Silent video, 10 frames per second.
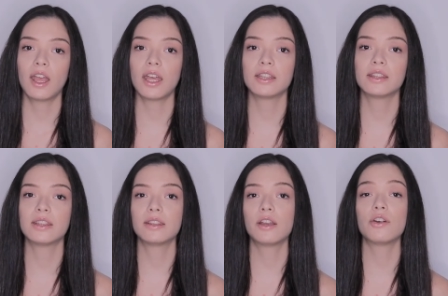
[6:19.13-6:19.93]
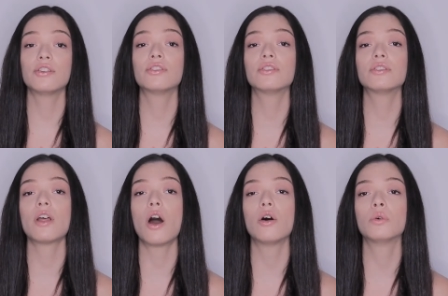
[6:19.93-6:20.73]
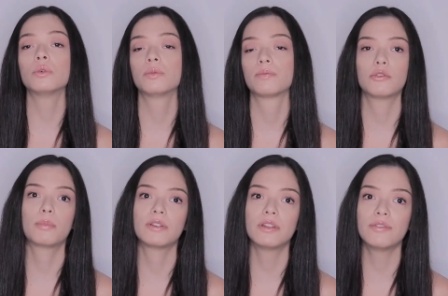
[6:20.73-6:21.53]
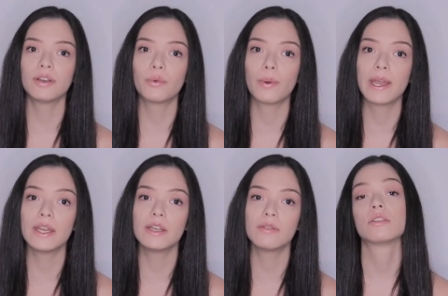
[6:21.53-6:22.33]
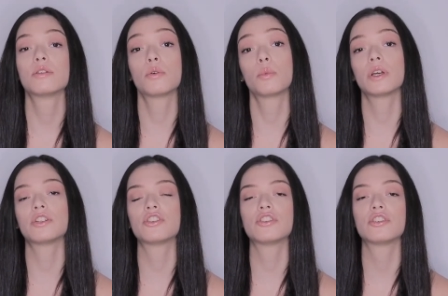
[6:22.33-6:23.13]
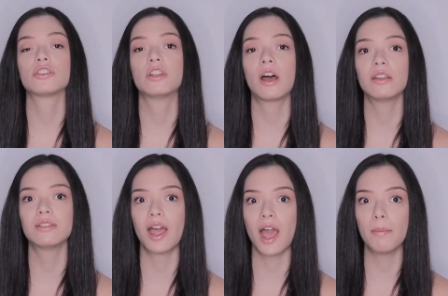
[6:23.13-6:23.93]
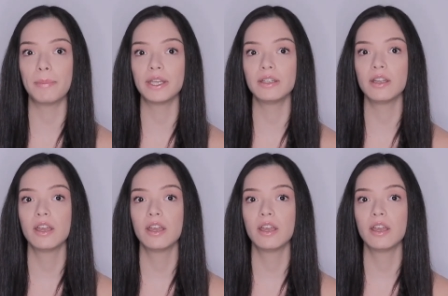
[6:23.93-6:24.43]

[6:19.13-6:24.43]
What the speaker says: and there is no specific way through which does happen.